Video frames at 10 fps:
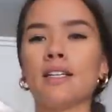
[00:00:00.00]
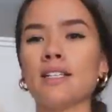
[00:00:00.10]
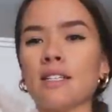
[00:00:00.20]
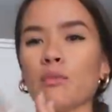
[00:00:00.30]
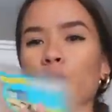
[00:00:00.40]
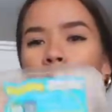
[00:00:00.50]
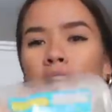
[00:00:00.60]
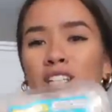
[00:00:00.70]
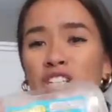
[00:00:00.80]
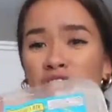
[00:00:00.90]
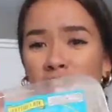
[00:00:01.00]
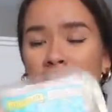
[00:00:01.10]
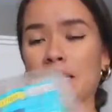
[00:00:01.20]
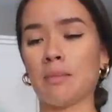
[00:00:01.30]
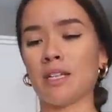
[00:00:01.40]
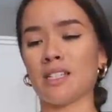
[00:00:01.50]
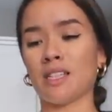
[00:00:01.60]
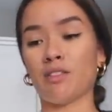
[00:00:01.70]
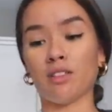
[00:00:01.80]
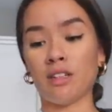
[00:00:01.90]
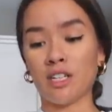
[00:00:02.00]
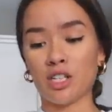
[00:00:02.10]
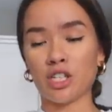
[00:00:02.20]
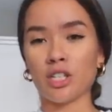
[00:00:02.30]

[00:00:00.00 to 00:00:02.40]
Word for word: some more chicken because I really need to